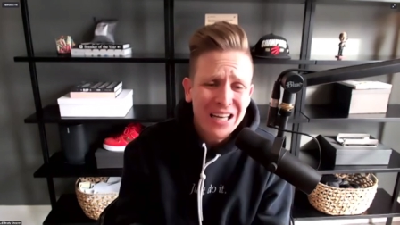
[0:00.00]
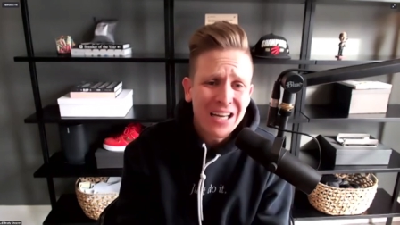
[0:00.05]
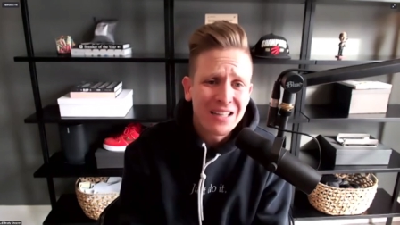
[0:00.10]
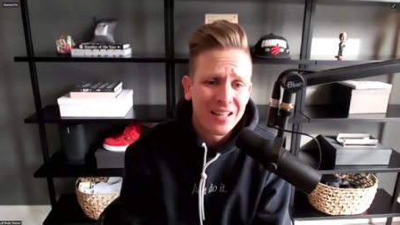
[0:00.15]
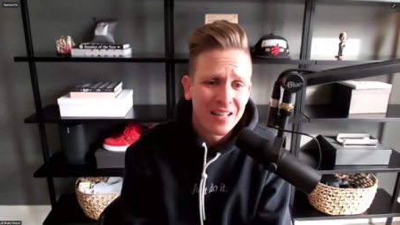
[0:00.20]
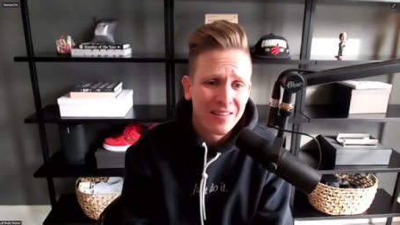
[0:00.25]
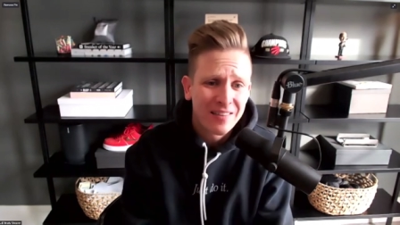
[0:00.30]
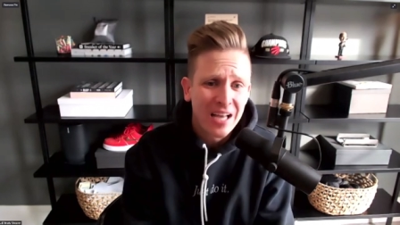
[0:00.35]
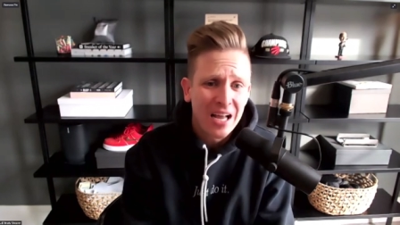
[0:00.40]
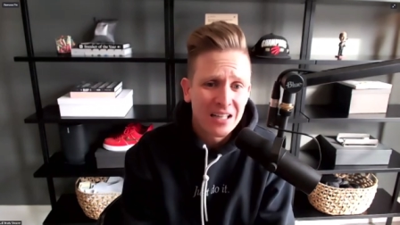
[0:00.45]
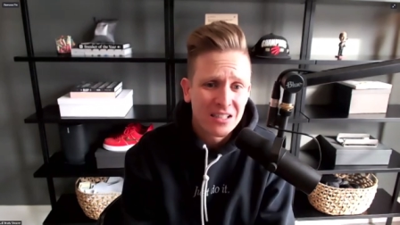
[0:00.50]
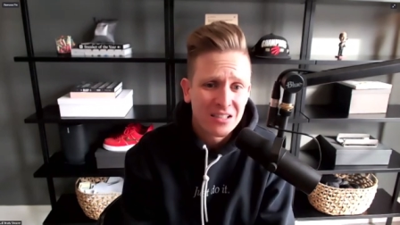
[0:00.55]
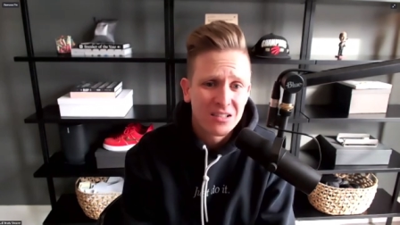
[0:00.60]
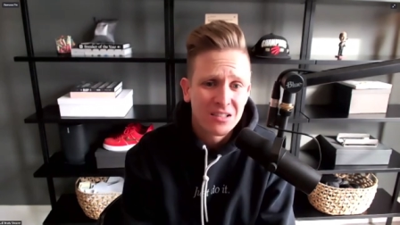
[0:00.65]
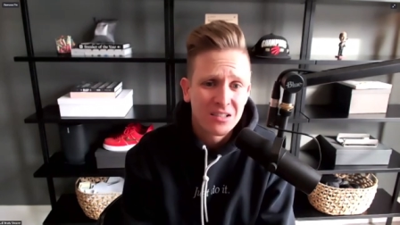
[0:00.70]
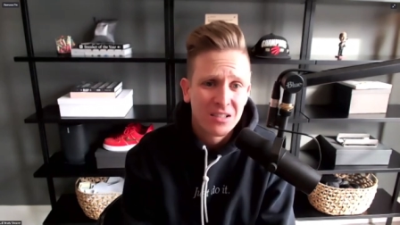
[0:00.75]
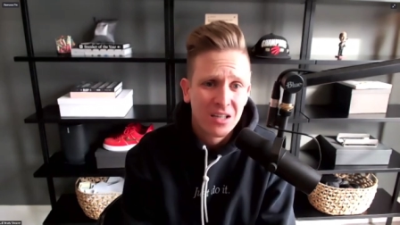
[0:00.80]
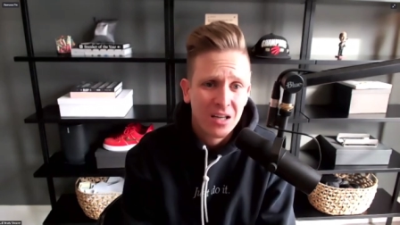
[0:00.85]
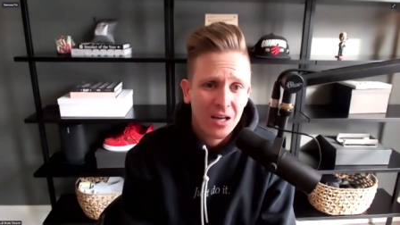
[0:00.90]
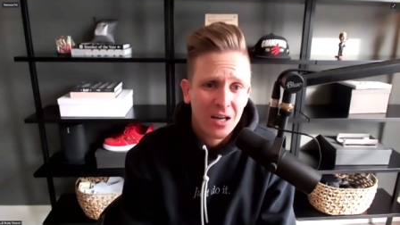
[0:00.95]
that
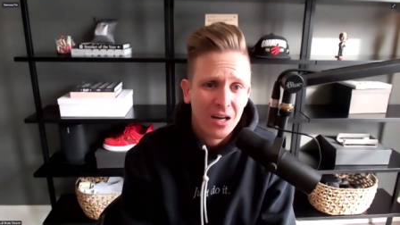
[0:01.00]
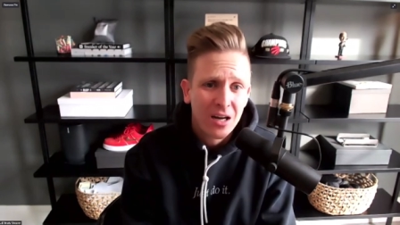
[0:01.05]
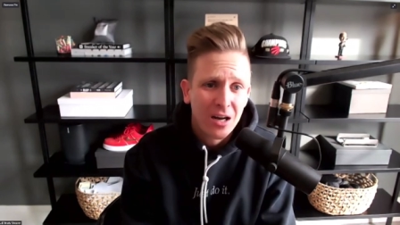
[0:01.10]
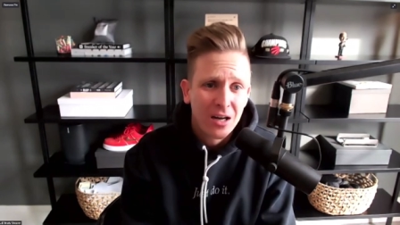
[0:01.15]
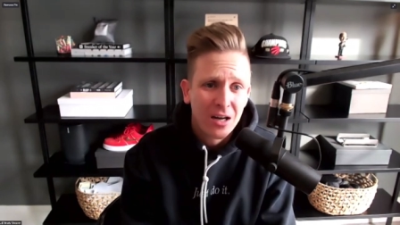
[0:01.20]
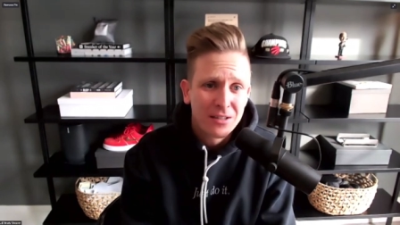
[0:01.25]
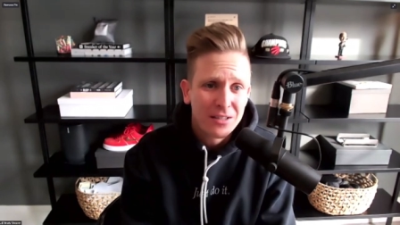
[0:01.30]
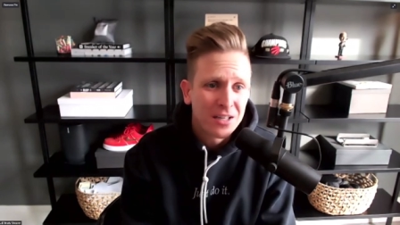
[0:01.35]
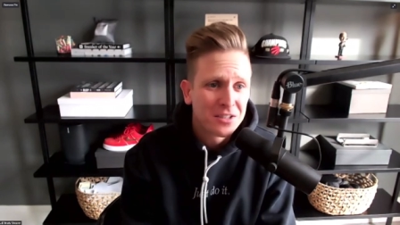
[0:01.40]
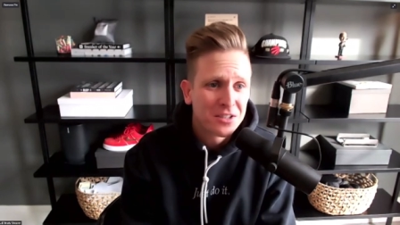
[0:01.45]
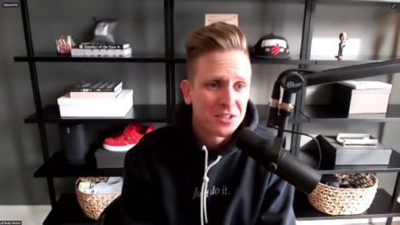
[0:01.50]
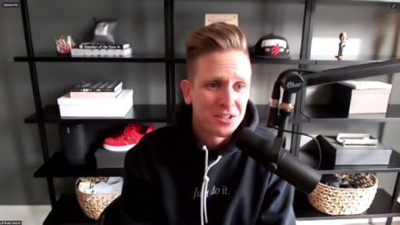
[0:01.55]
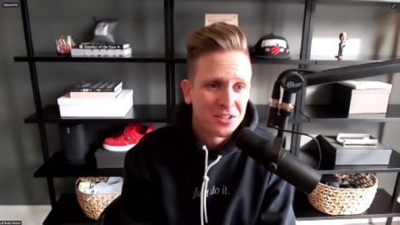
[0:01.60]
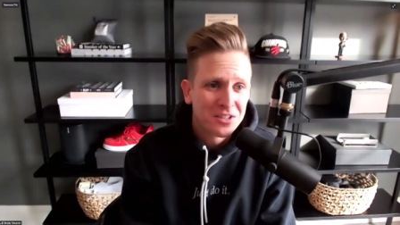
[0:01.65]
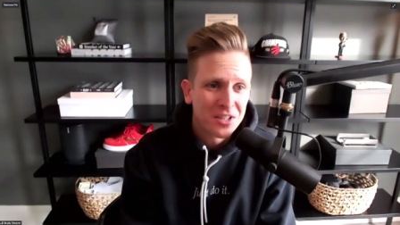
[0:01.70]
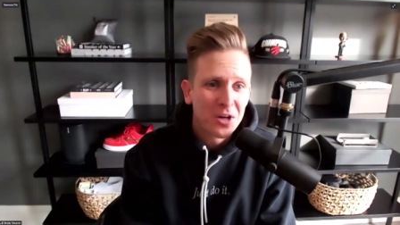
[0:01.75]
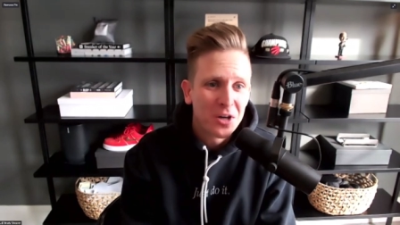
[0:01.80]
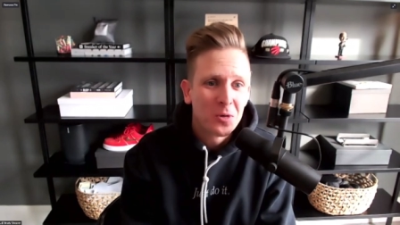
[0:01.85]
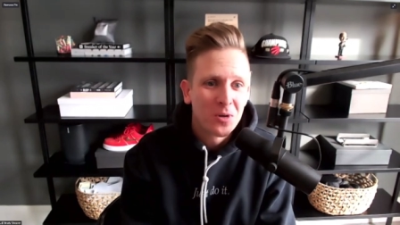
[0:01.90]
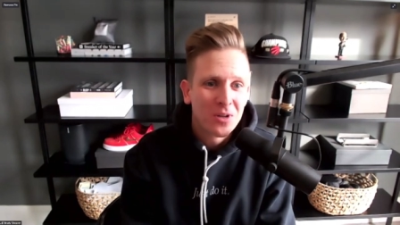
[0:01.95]
that's uh,
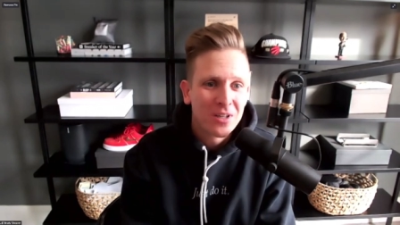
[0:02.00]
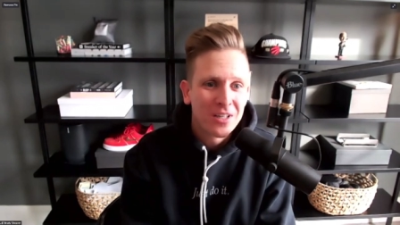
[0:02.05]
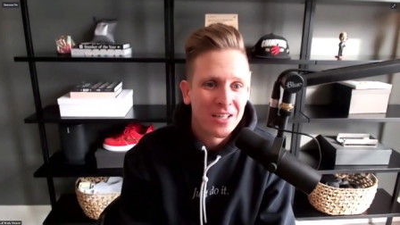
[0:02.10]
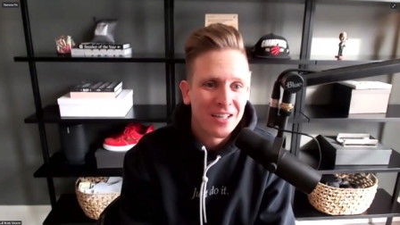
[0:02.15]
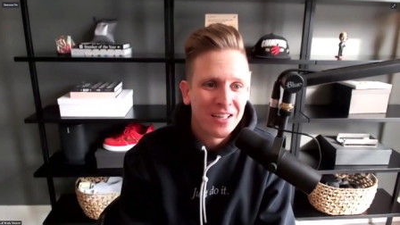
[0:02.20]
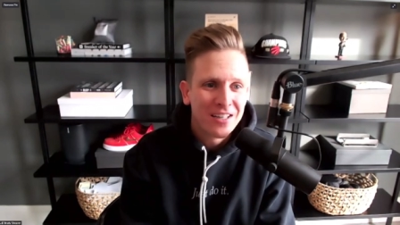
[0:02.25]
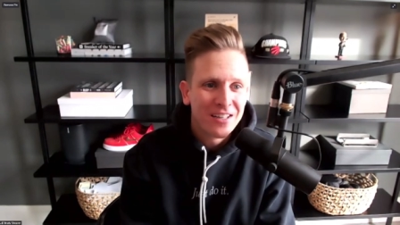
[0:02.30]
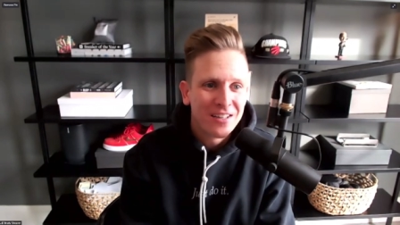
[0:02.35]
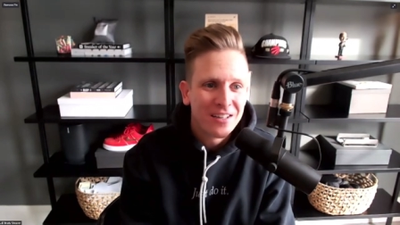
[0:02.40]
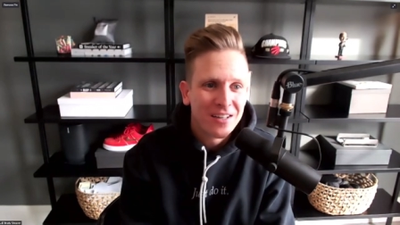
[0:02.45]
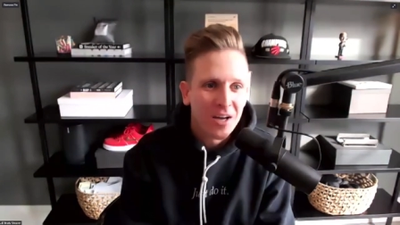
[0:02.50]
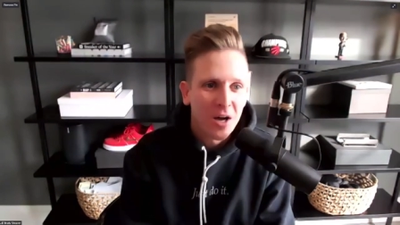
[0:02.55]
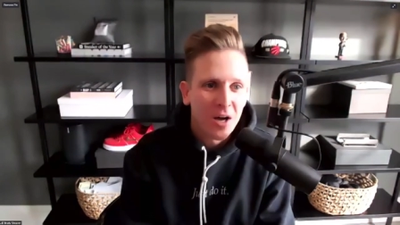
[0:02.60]
necessarily